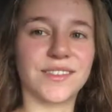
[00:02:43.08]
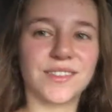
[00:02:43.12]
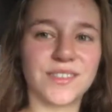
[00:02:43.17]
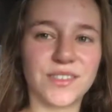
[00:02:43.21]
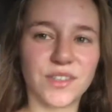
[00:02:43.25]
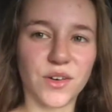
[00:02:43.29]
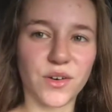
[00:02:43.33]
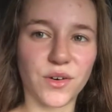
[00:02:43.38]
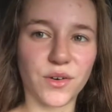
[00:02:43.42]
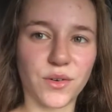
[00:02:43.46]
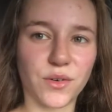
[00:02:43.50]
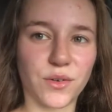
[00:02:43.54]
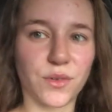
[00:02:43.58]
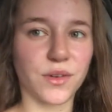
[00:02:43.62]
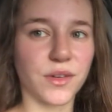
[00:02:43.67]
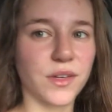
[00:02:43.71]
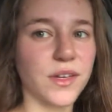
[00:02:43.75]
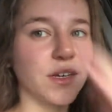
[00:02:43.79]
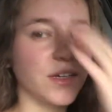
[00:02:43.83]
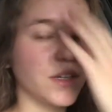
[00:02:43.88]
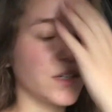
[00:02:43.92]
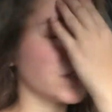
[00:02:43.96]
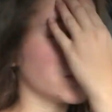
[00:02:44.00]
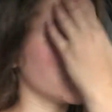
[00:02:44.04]
So,
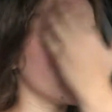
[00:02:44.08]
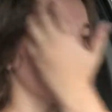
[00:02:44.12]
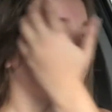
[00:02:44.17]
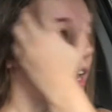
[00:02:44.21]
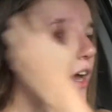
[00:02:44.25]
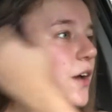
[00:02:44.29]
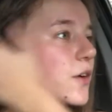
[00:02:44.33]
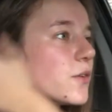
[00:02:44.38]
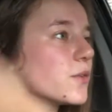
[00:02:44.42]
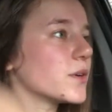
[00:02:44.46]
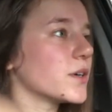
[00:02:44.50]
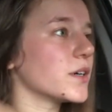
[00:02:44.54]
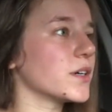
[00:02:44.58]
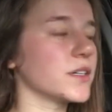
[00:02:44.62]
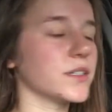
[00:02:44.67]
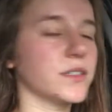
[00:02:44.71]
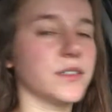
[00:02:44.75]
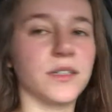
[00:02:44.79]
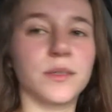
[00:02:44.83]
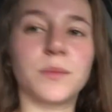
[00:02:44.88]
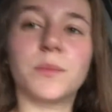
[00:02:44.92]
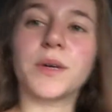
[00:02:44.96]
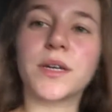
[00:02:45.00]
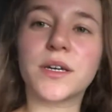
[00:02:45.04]
showered,
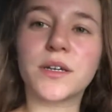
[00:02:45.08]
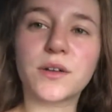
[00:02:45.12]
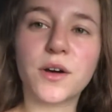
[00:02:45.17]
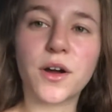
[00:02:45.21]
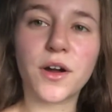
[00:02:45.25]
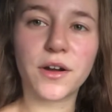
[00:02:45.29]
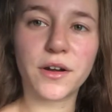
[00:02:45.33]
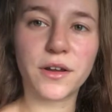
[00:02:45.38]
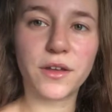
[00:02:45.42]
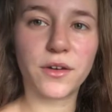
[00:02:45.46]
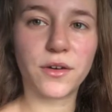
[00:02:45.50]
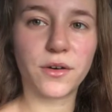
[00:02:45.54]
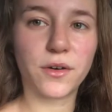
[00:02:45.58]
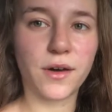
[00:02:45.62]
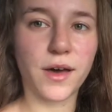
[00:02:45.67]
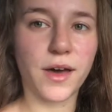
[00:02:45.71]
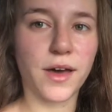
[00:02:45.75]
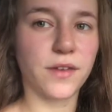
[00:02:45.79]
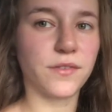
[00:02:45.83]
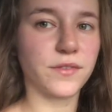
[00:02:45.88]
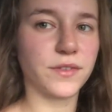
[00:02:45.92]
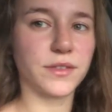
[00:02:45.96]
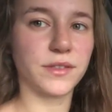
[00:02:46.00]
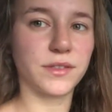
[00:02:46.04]
did my cardio,
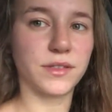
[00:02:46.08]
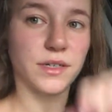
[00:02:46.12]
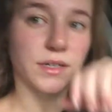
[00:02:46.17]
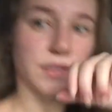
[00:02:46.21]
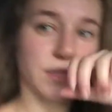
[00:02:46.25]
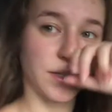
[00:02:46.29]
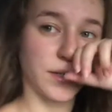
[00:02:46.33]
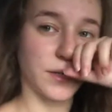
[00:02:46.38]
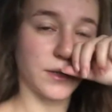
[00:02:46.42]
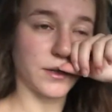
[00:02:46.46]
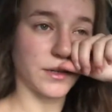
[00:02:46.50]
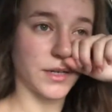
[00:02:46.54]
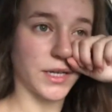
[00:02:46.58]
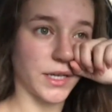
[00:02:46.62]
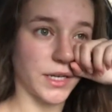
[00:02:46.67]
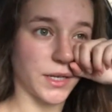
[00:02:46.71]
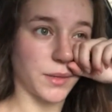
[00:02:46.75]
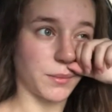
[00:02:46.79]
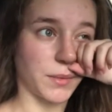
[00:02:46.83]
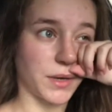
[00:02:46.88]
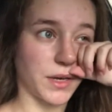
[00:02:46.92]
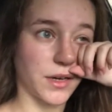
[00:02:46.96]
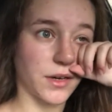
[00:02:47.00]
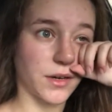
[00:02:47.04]
haven't done
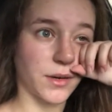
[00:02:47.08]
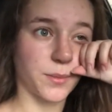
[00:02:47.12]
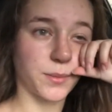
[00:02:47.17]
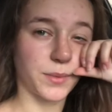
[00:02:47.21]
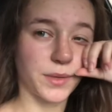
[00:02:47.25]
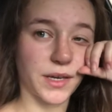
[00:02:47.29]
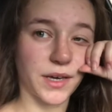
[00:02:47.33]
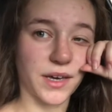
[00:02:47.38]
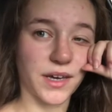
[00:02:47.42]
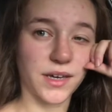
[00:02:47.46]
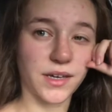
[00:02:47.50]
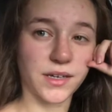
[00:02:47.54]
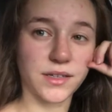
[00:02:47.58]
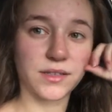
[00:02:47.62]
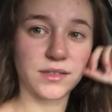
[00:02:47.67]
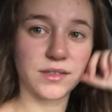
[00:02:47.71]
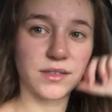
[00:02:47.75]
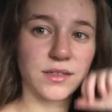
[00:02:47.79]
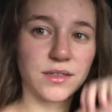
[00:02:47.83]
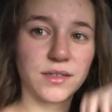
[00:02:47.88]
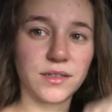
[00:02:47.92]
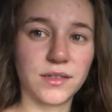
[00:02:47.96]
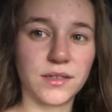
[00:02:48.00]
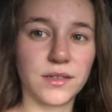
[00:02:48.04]
any makeup yet.
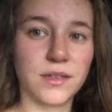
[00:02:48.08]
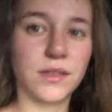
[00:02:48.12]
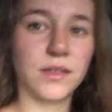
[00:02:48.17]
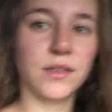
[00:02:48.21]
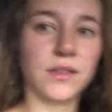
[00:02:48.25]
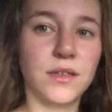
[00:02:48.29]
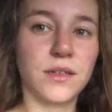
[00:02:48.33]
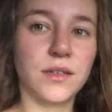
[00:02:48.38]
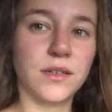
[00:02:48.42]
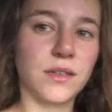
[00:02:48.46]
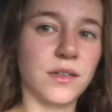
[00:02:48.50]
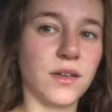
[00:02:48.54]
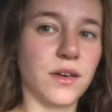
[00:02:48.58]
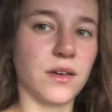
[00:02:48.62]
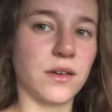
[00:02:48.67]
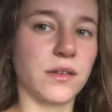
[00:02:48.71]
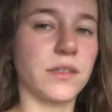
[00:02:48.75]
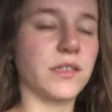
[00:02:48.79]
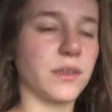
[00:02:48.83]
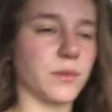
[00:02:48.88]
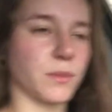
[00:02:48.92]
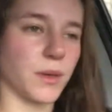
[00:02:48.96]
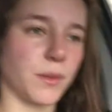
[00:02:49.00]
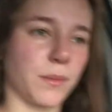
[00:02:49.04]

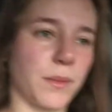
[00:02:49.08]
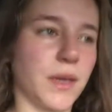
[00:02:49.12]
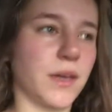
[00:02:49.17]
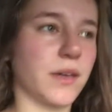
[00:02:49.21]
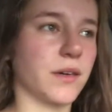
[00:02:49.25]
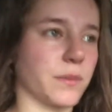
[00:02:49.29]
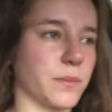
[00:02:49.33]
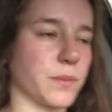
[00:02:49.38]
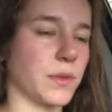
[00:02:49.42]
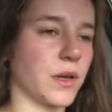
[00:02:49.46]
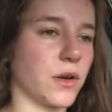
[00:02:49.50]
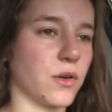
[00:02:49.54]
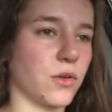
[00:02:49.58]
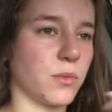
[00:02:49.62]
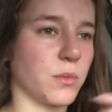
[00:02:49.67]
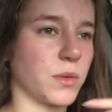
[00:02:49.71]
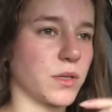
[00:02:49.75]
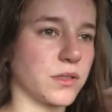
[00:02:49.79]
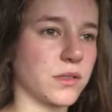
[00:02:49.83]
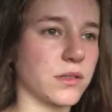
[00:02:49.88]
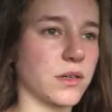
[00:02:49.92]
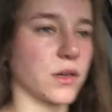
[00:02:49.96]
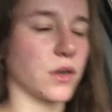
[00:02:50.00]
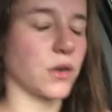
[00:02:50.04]
Also, my makeup killed
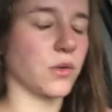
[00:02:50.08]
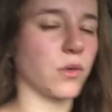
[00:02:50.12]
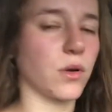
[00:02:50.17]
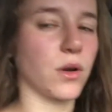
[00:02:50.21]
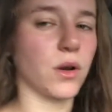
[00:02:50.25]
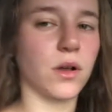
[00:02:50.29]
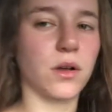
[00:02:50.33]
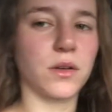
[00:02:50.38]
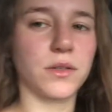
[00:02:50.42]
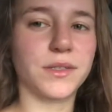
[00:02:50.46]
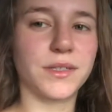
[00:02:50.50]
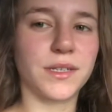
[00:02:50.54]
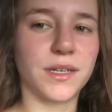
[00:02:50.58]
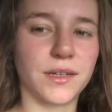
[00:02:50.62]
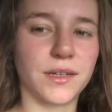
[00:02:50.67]
mascara and gloss.